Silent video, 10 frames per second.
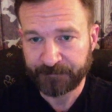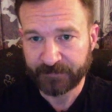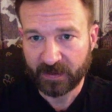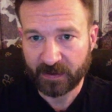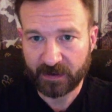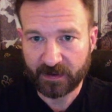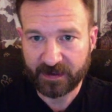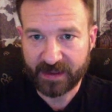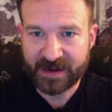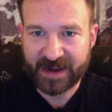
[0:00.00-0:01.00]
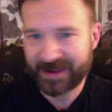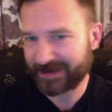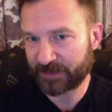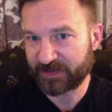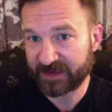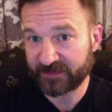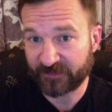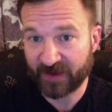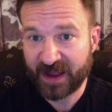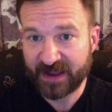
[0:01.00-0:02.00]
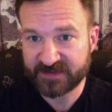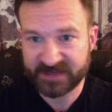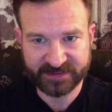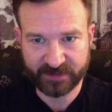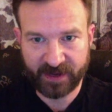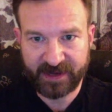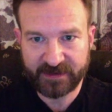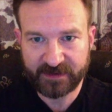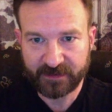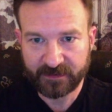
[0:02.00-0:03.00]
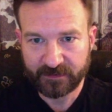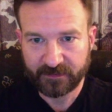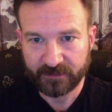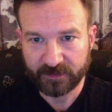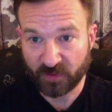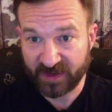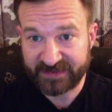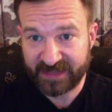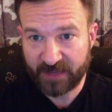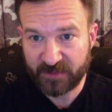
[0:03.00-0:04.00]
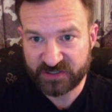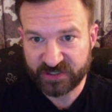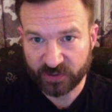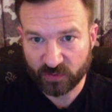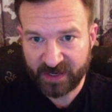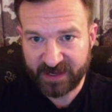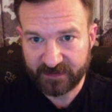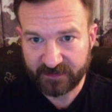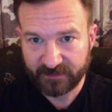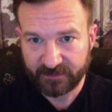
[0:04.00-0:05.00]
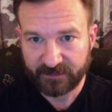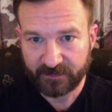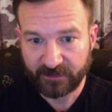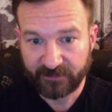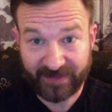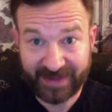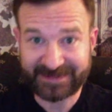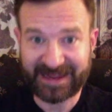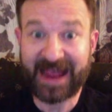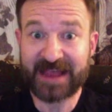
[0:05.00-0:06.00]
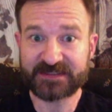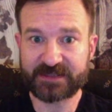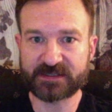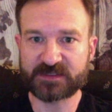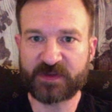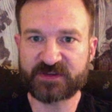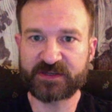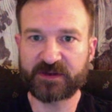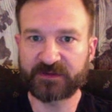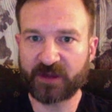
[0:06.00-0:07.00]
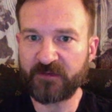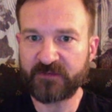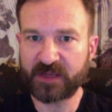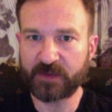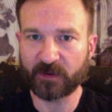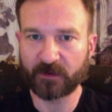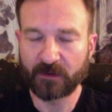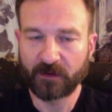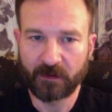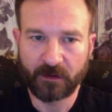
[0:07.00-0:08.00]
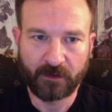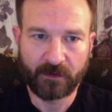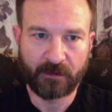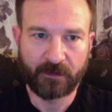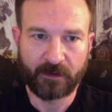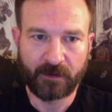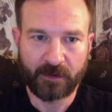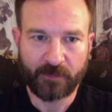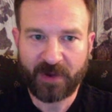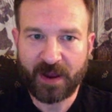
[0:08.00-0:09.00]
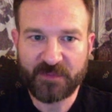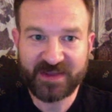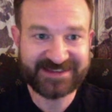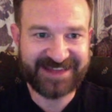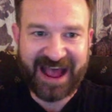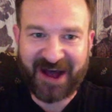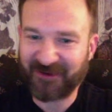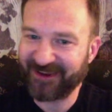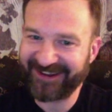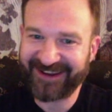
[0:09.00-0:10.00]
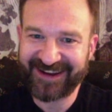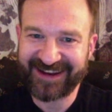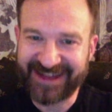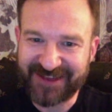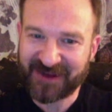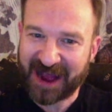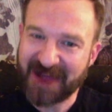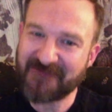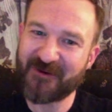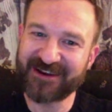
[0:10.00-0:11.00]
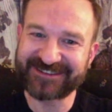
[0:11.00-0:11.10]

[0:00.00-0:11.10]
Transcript: And I ended up getting 5s. That's great. Crit damage and crit. Fantastic, especially on Dovekeeper. Problem is now, if I want